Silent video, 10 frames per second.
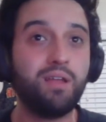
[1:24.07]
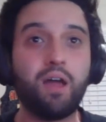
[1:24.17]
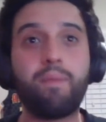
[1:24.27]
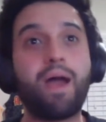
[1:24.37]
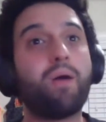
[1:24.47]

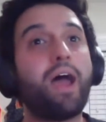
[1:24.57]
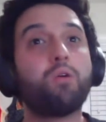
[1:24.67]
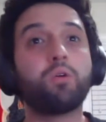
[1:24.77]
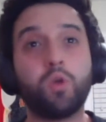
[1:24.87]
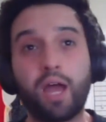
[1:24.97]
about
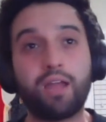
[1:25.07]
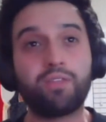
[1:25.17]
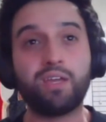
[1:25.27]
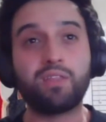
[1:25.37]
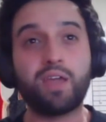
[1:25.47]
how good I
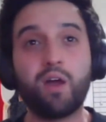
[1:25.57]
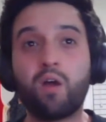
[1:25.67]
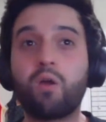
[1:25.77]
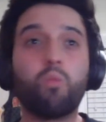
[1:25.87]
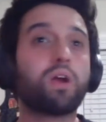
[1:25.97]
think they
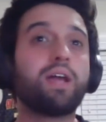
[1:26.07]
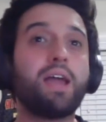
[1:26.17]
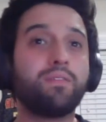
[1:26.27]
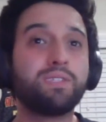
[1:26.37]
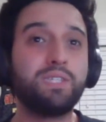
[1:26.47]
are or what
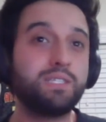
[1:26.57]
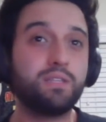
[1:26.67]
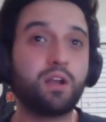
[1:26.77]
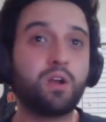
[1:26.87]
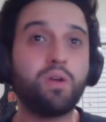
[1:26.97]
kind of
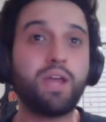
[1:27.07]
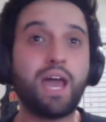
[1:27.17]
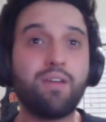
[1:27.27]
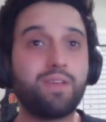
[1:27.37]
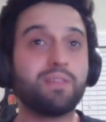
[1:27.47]
season they're going to
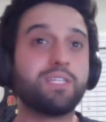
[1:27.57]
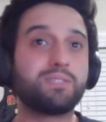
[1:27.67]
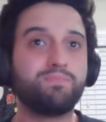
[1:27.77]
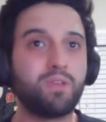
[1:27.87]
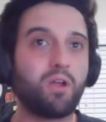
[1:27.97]
have. At
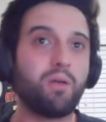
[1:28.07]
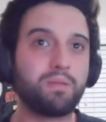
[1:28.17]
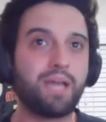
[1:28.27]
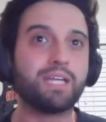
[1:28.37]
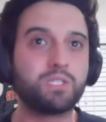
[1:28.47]
least,
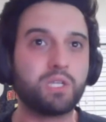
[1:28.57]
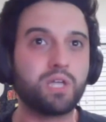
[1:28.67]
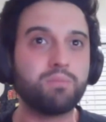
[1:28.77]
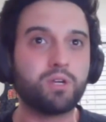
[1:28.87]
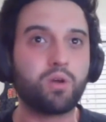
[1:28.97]
I guess to
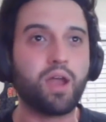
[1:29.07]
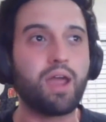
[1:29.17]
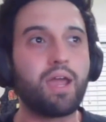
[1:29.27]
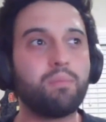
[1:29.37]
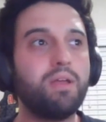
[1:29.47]
some degree
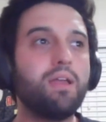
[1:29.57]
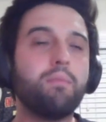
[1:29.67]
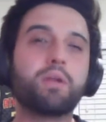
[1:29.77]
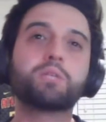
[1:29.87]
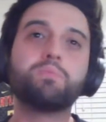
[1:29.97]
I am,
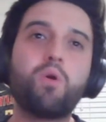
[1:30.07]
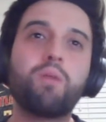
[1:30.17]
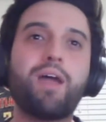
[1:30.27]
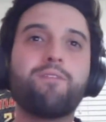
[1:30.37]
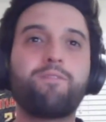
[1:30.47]
but it's
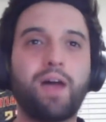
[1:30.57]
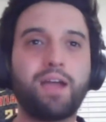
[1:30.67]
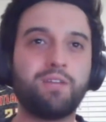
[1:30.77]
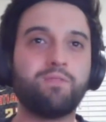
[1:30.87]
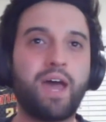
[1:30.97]
more about
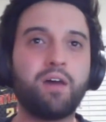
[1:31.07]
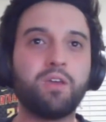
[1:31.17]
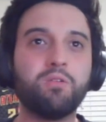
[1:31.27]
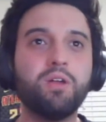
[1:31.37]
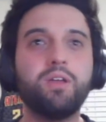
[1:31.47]
finding
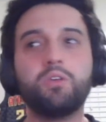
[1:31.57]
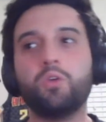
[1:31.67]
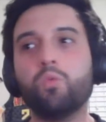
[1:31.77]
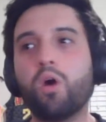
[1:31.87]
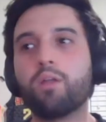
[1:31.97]
value.
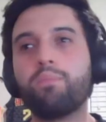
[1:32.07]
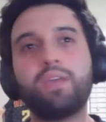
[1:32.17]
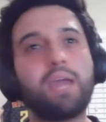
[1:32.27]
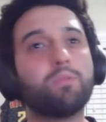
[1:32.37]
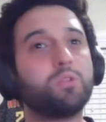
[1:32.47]
You want to
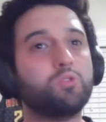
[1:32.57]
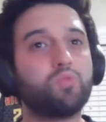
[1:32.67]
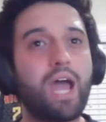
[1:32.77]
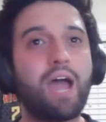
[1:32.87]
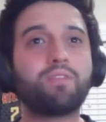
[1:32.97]
be able to
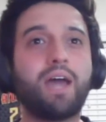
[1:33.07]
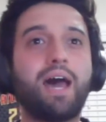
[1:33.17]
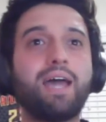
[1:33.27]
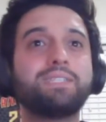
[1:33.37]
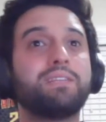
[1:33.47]
draft
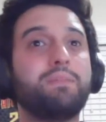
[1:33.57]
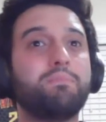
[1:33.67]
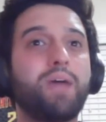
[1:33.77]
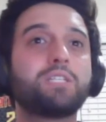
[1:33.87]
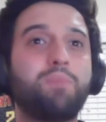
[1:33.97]
guys at the
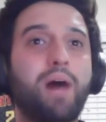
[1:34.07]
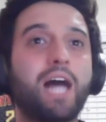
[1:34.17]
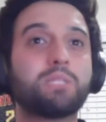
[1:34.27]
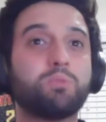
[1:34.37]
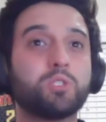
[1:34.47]
best
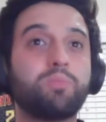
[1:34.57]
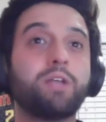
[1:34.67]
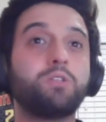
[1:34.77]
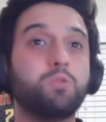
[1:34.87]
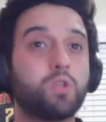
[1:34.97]
possible
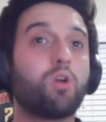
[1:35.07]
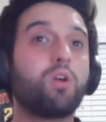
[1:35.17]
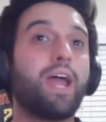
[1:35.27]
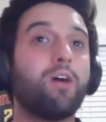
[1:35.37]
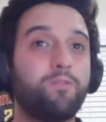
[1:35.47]
spot to
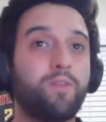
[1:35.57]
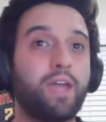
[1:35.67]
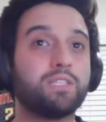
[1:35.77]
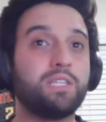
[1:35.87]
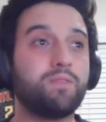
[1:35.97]
turn out
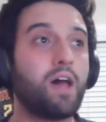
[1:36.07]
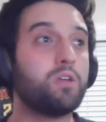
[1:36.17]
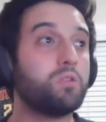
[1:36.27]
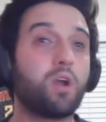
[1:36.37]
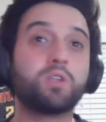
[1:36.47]
fantasy
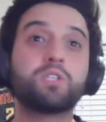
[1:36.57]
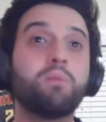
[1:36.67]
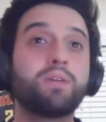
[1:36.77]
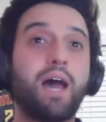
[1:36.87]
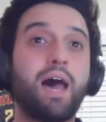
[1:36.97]
value. There are
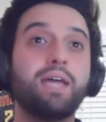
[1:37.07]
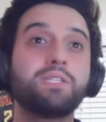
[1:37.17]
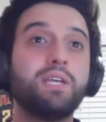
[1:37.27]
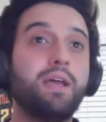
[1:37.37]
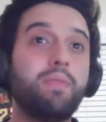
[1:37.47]
some
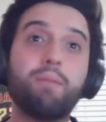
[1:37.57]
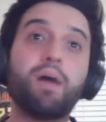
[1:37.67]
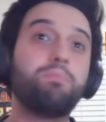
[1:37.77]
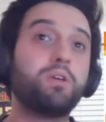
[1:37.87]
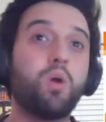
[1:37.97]
guys that
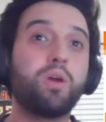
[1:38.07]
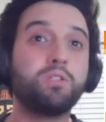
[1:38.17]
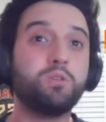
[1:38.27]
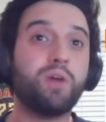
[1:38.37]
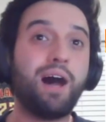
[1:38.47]
might be going
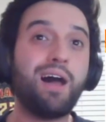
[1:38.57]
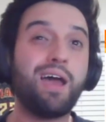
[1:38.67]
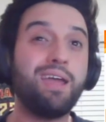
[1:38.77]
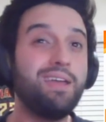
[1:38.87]
too high